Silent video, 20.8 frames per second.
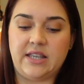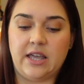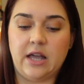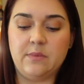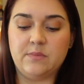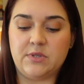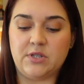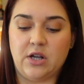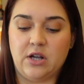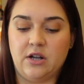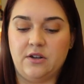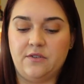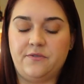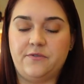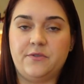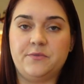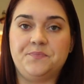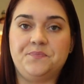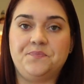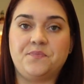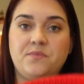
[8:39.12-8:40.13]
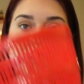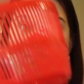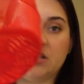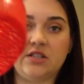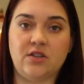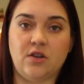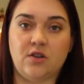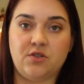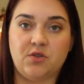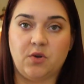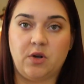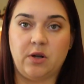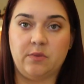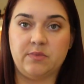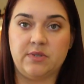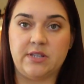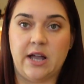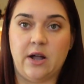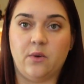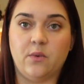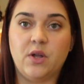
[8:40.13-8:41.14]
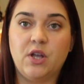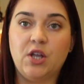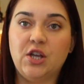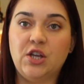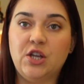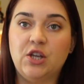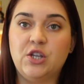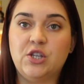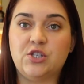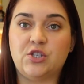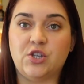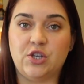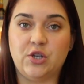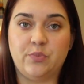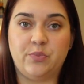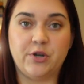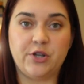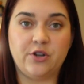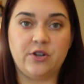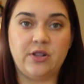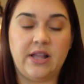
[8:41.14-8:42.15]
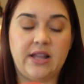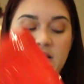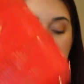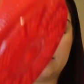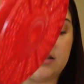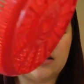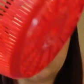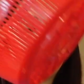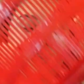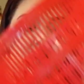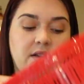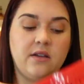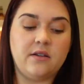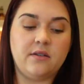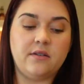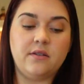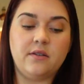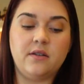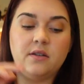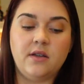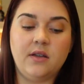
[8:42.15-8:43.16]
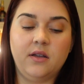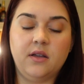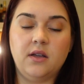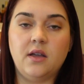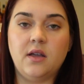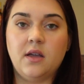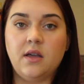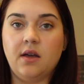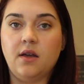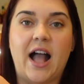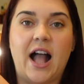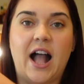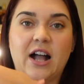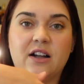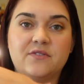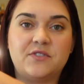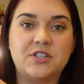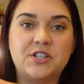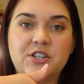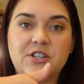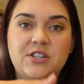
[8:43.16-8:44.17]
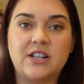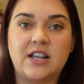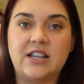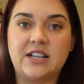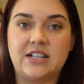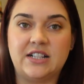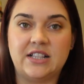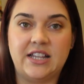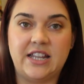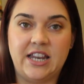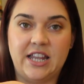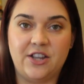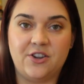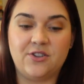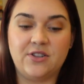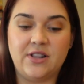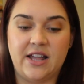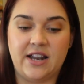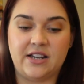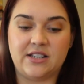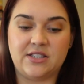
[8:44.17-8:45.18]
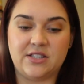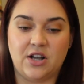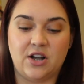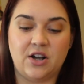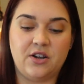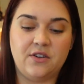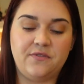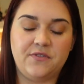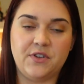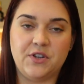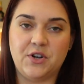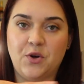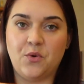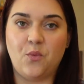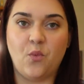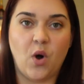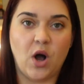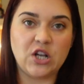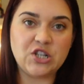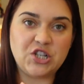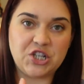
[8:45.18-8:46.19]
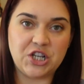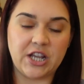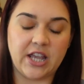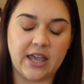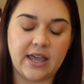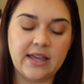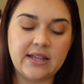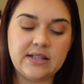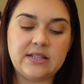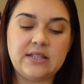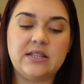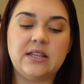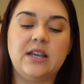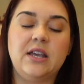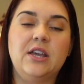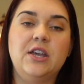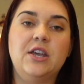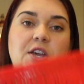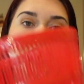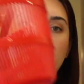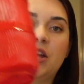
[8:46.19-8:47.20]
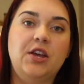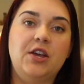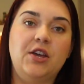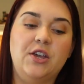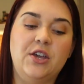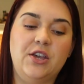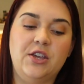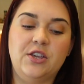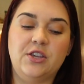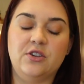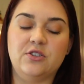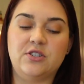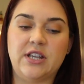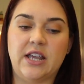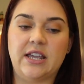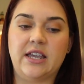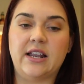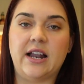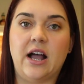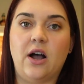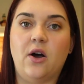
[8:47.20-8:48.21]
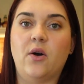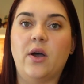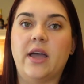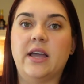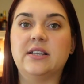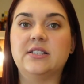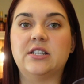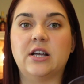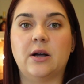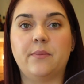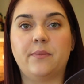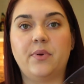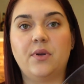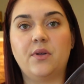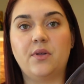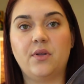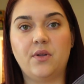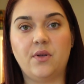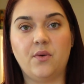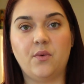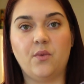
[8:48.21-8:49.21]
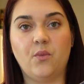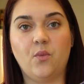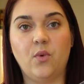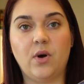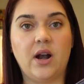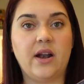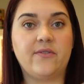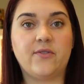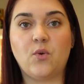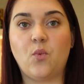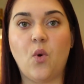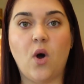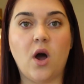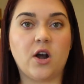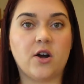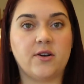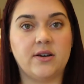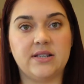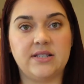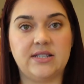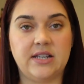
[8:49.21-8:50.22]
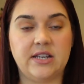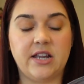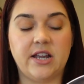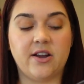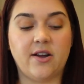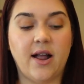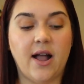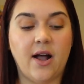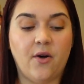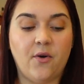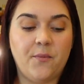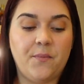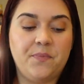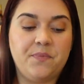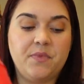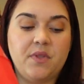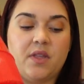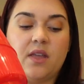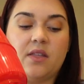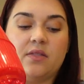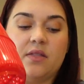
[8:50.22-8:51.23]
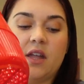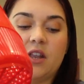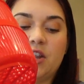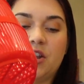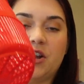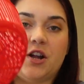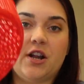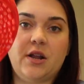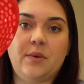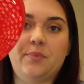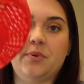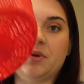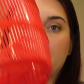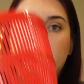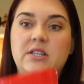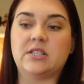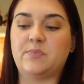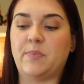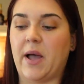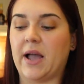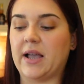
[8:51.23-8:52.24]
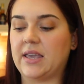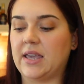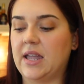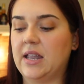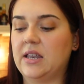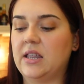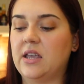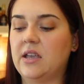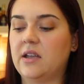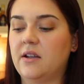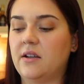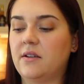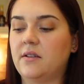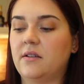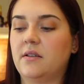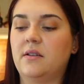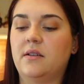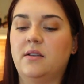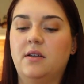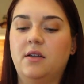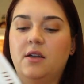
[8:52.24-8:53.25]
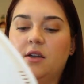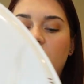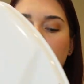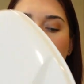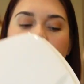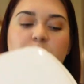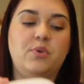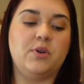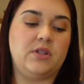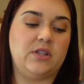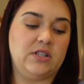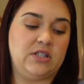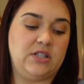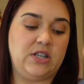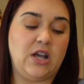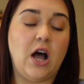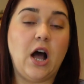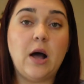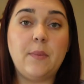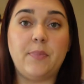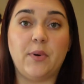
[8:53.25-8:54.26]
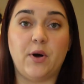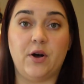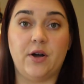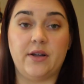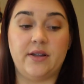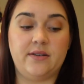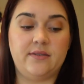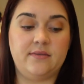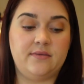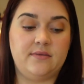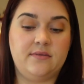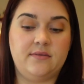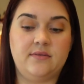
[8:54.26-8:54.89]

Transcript: comes off, this also comes out. So you put your lettuce in here. After you're done cleaning your lettuce off, you know, washing it, you take it out and dump whatever water is in here out. Then you're gonna put this back in here, put the top on,